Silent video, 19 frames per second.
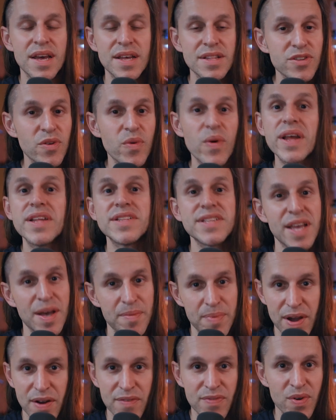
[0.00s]
it's crazy how
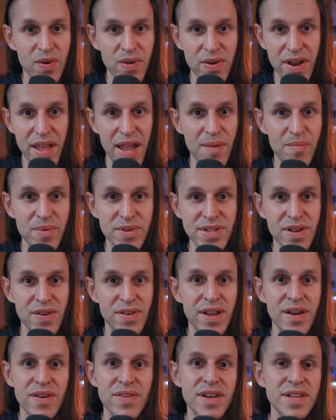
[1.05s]
powerful our cameras are
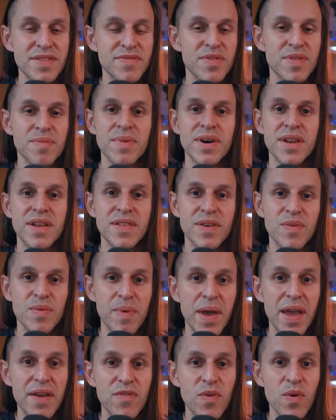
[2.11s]
nowadays for the money that we
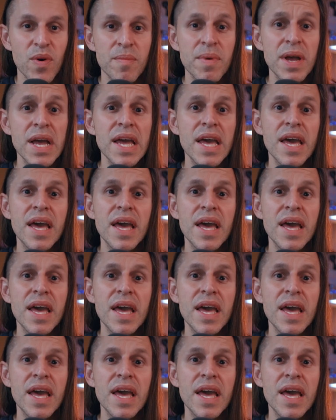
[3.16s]
pay for them,